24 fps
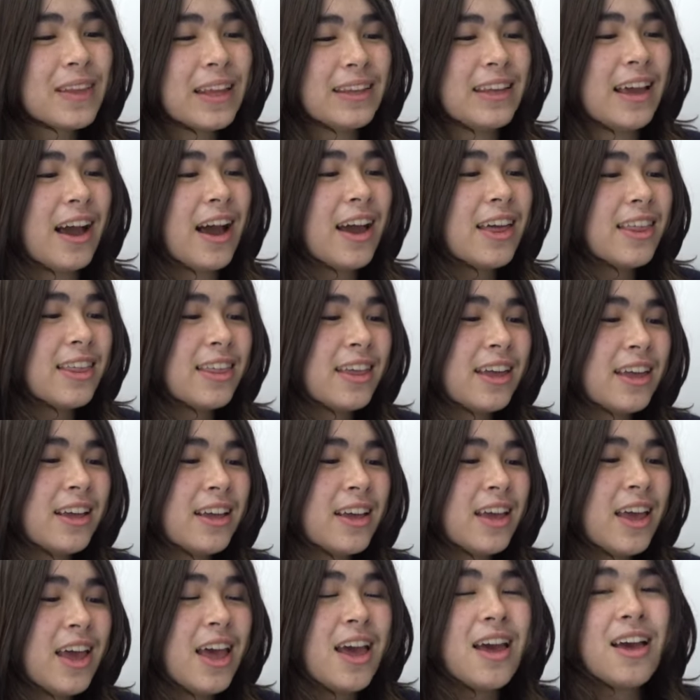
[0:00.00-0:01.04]
yeah, I
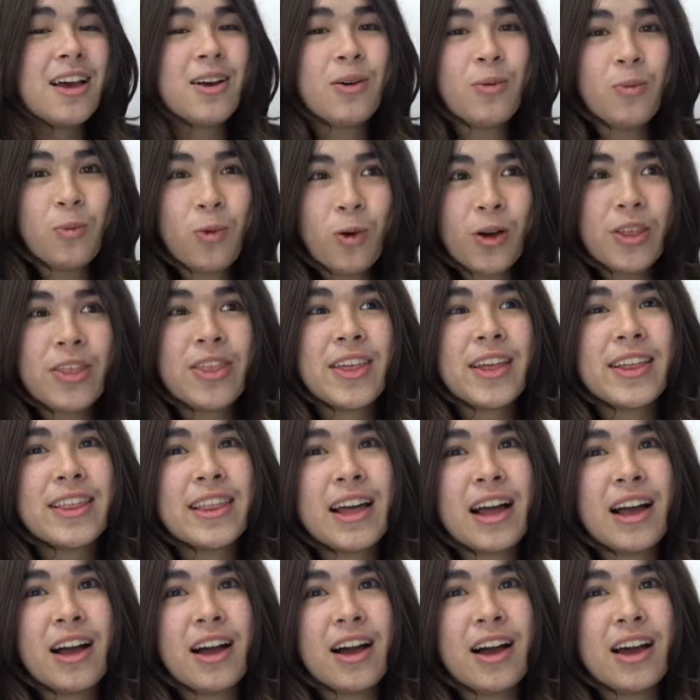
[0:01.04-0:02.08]
think one thing
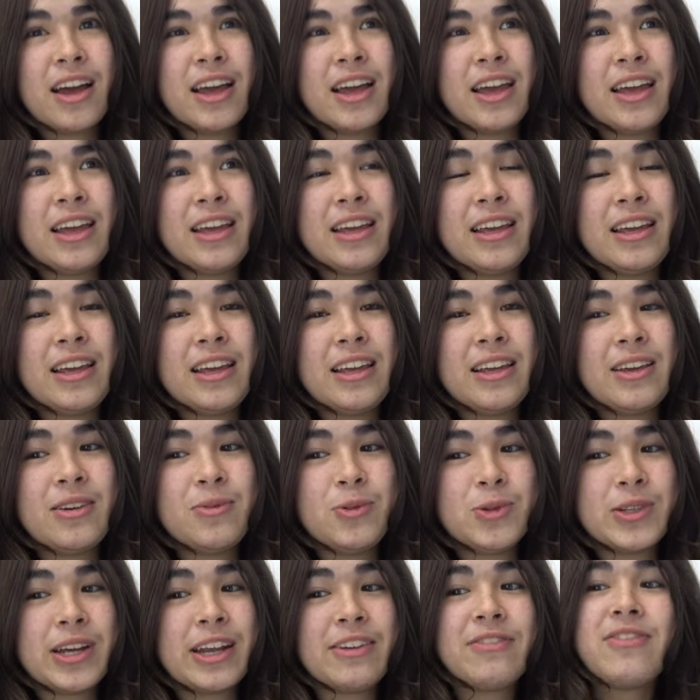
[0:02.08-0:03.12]
that I
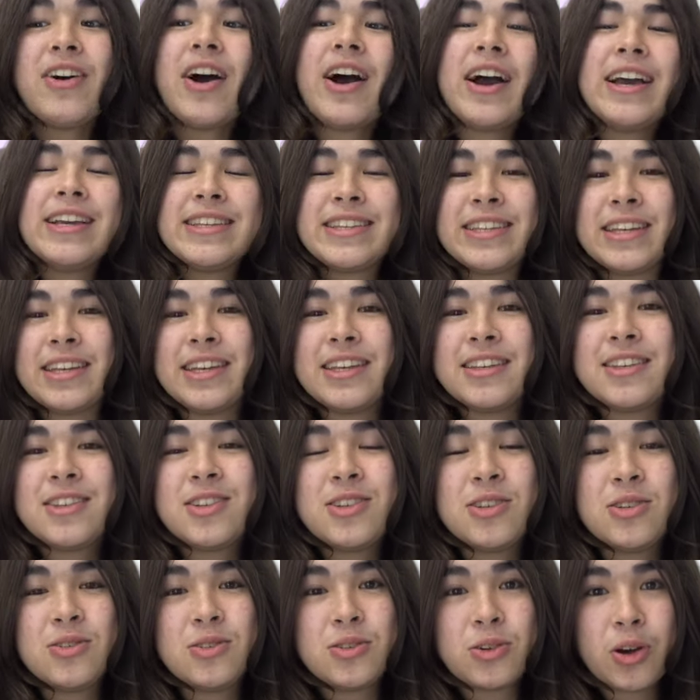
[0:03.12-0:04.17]
would advise is
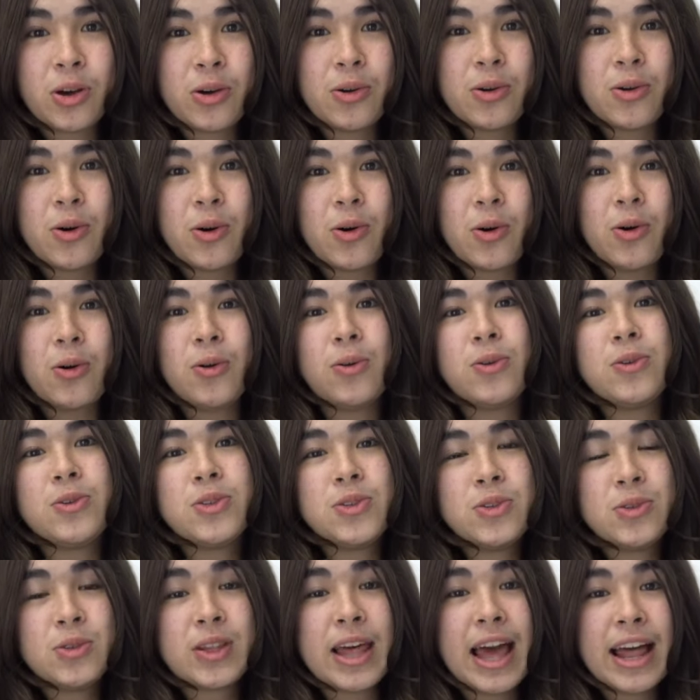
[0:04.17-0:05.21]
to go on
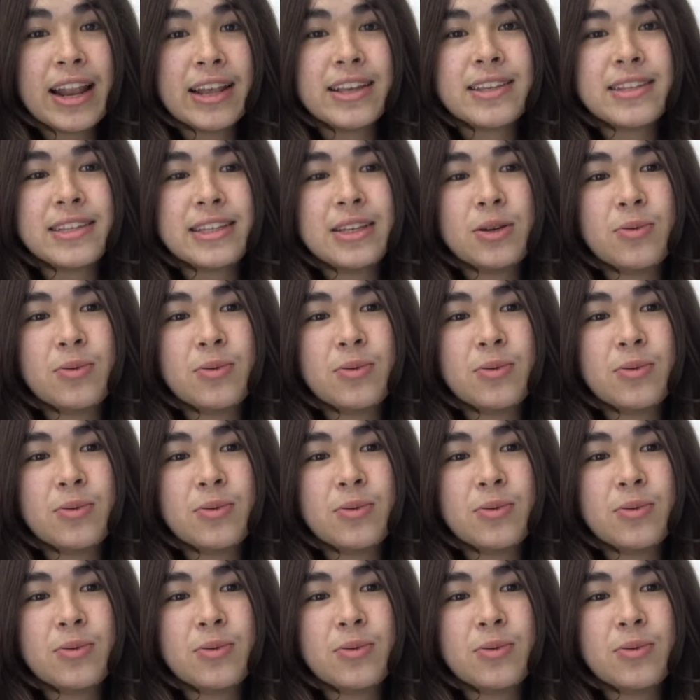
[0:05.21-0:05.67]
to the LSE